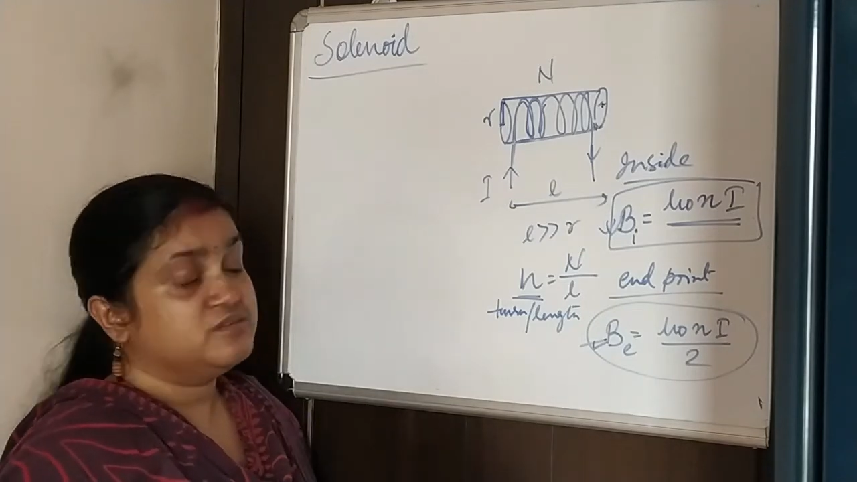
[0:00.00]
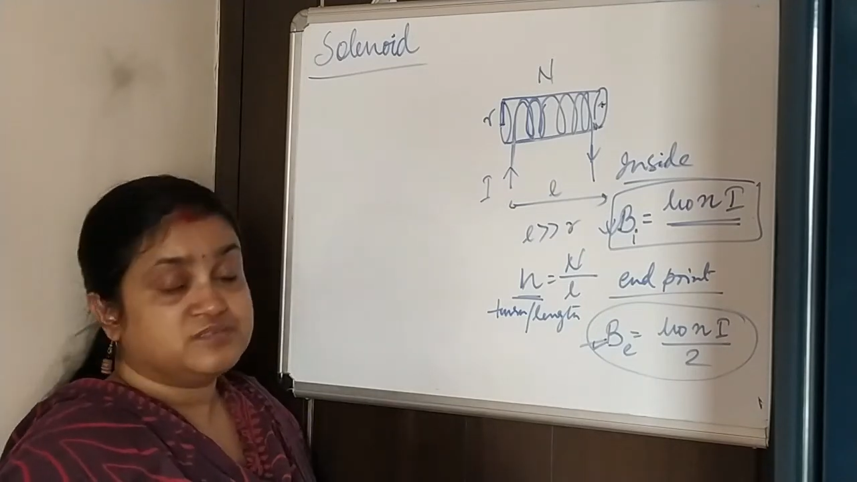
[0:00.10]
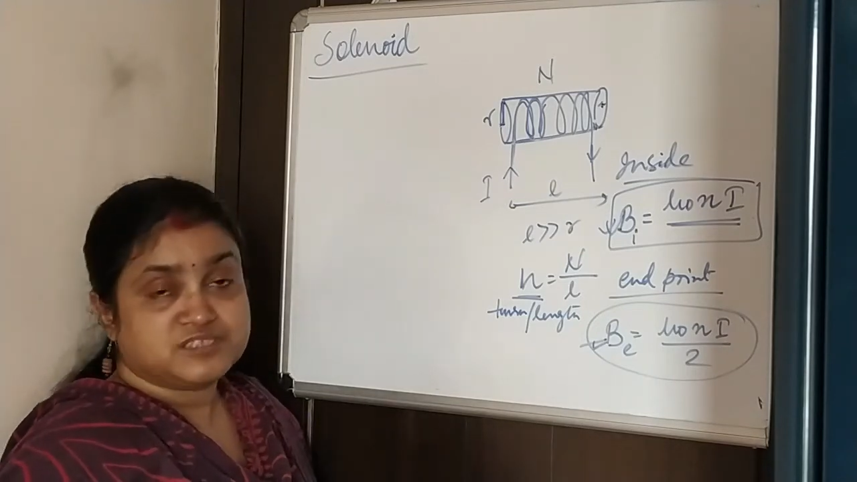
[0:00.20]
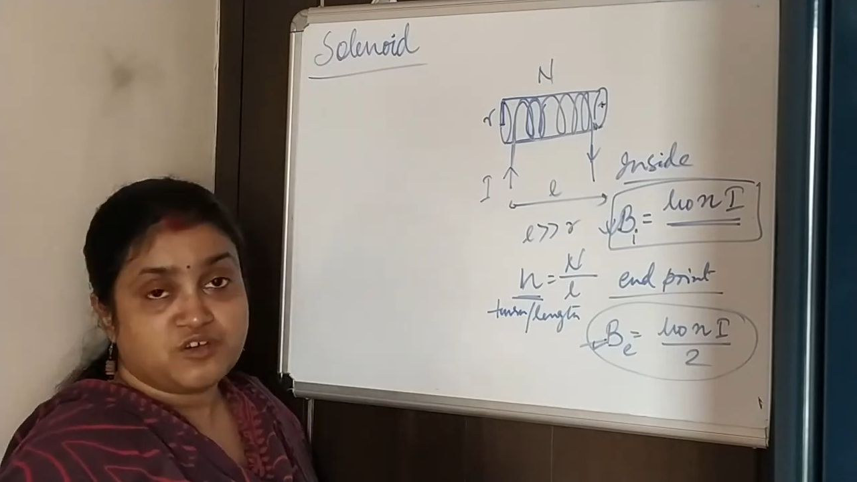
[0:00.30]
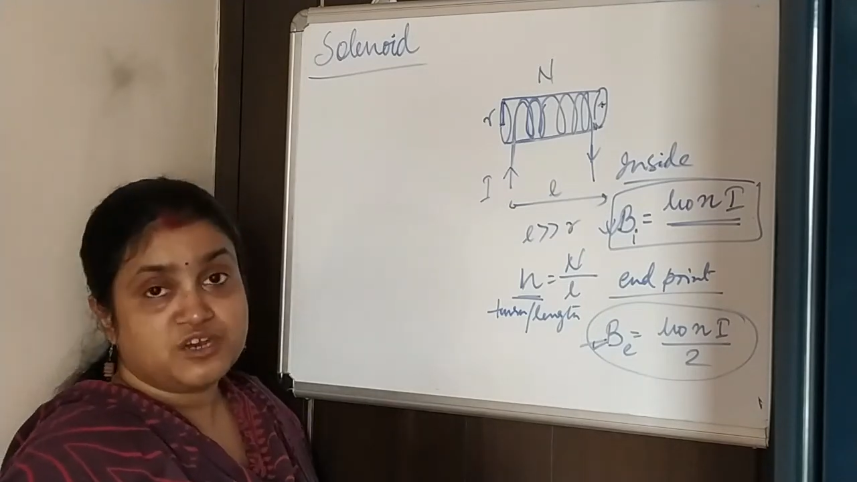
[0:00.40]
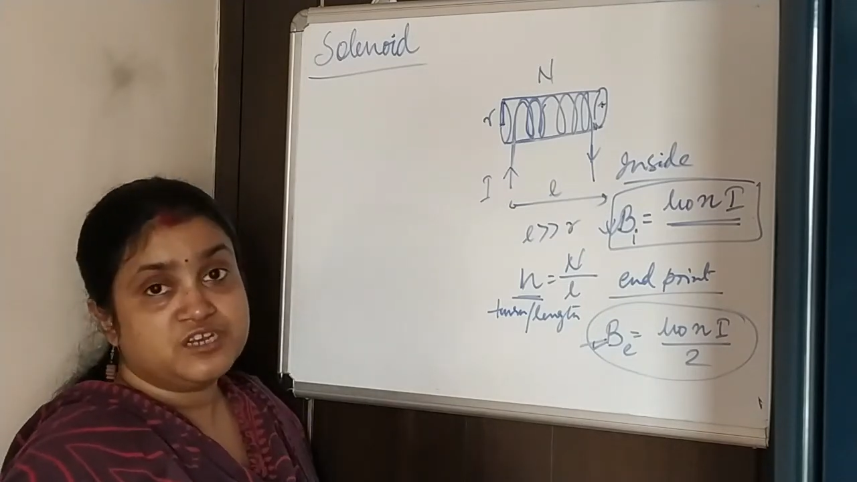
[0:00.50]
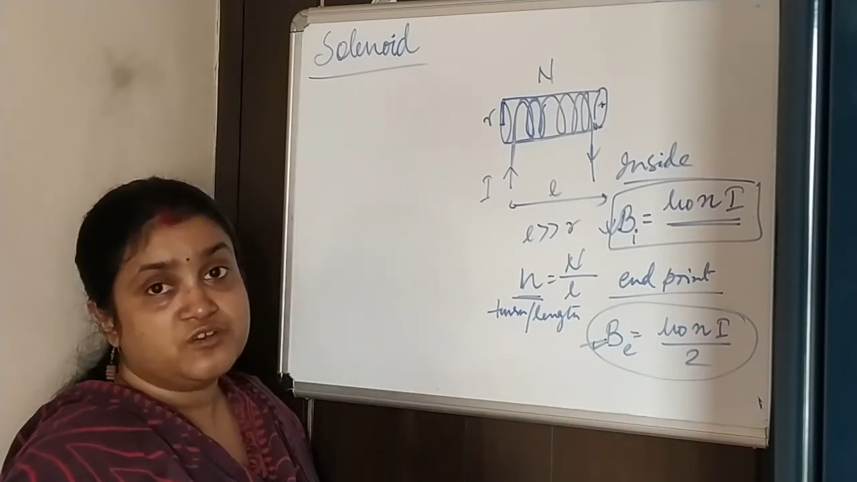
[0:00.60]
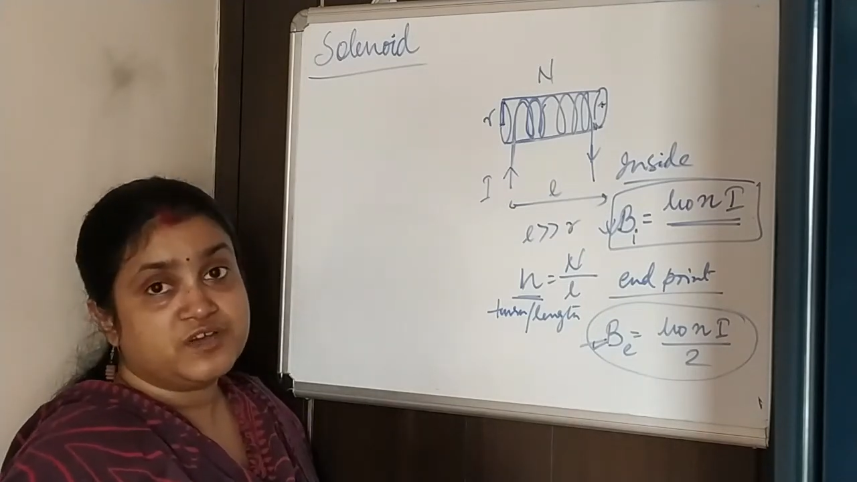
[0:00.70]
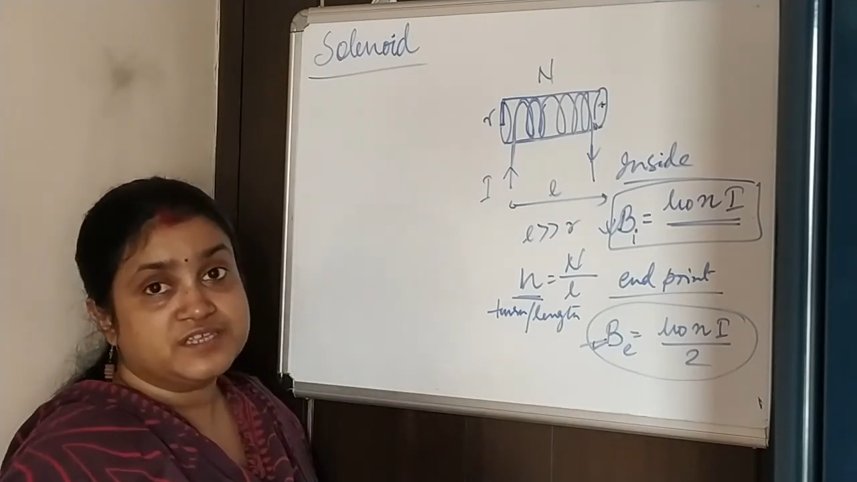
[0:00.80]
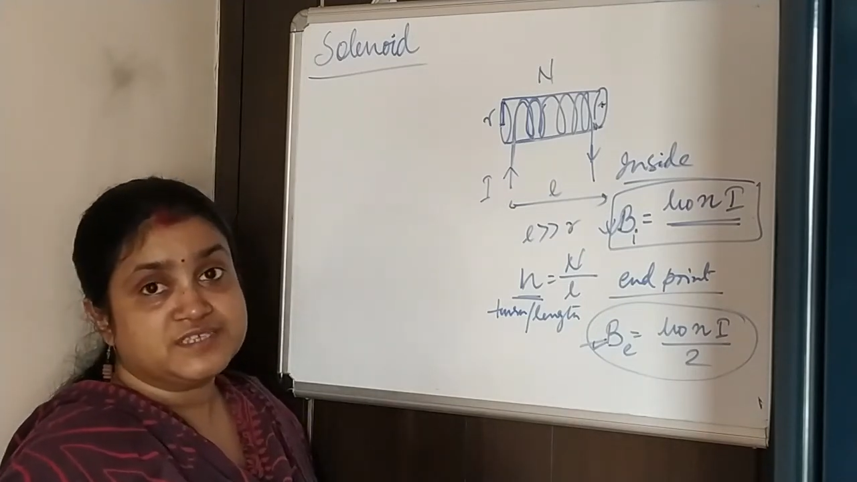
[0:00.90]

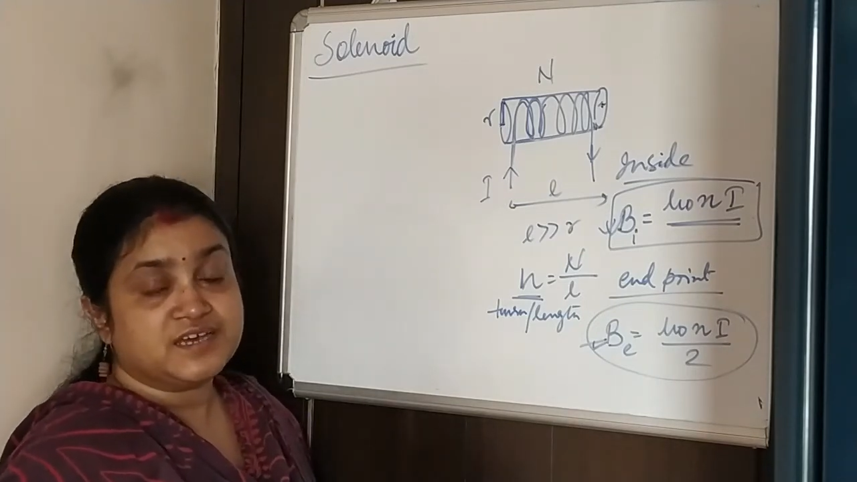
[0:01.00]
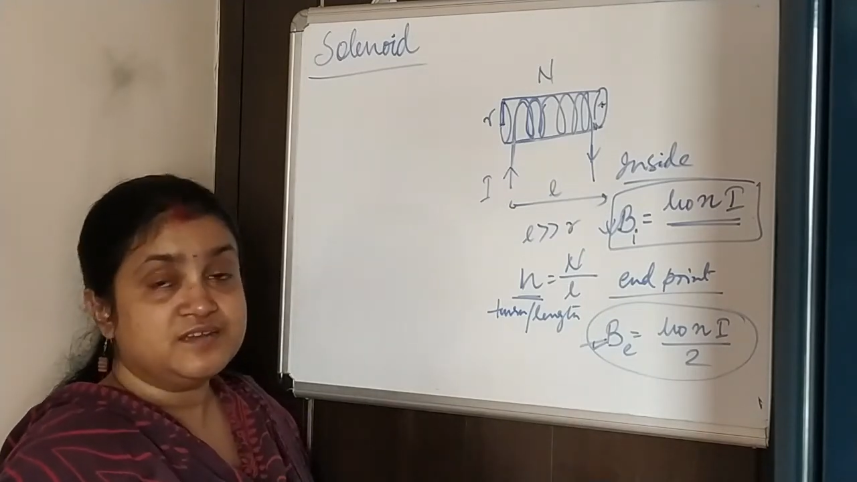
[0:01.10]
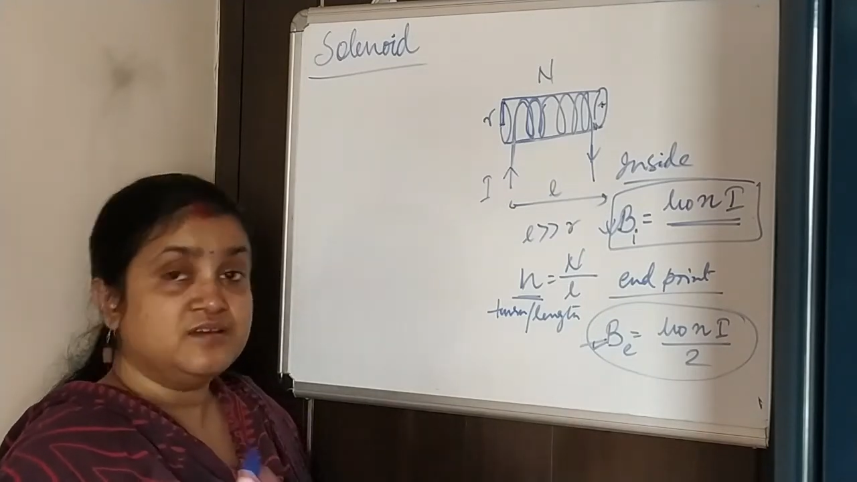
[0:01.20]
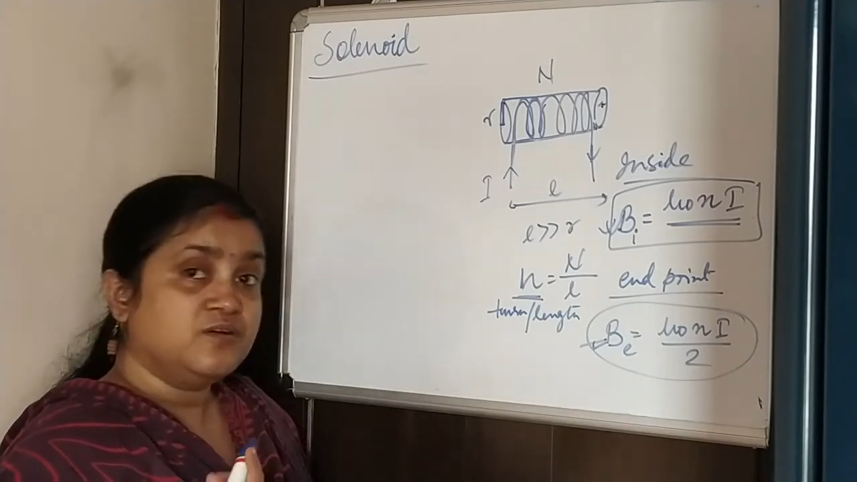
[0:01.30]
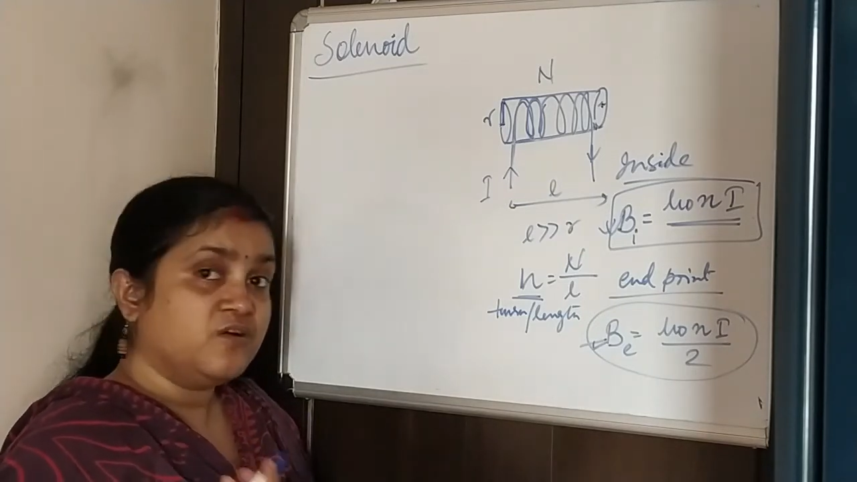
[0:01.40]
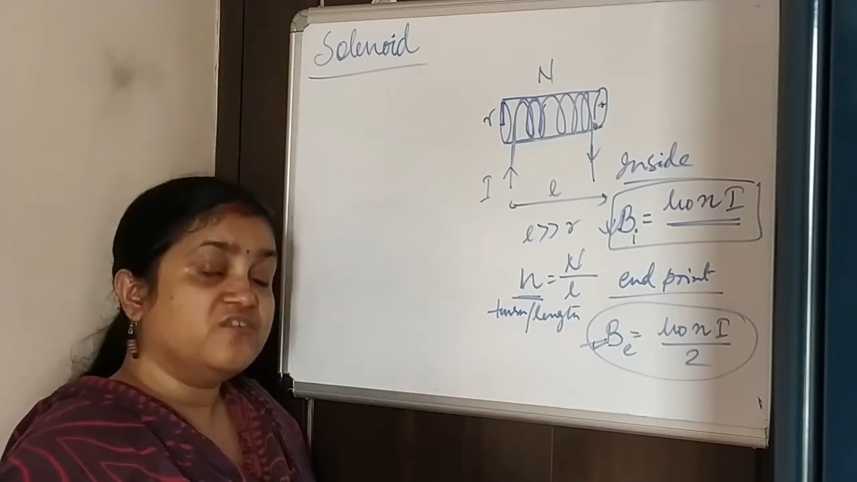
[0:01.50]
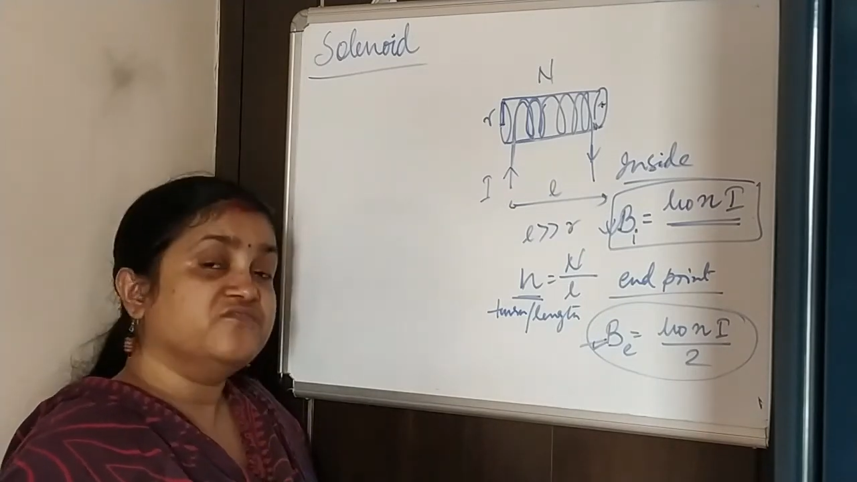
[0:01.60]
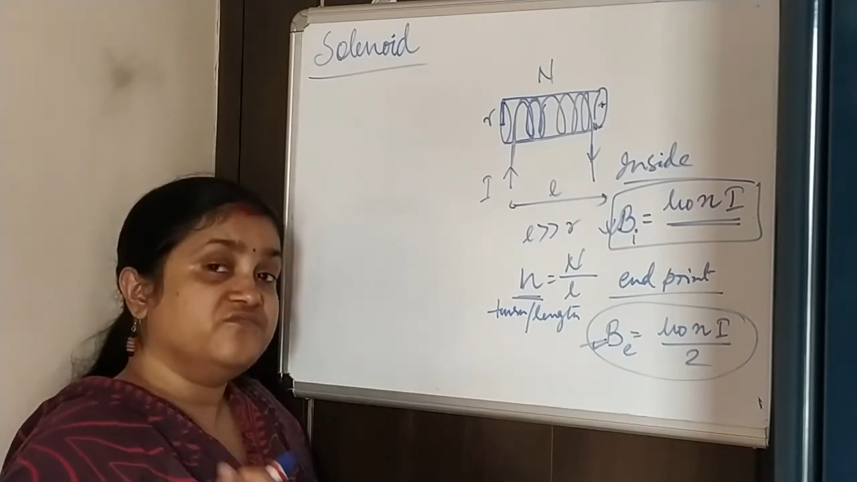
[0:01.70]
solenoids are of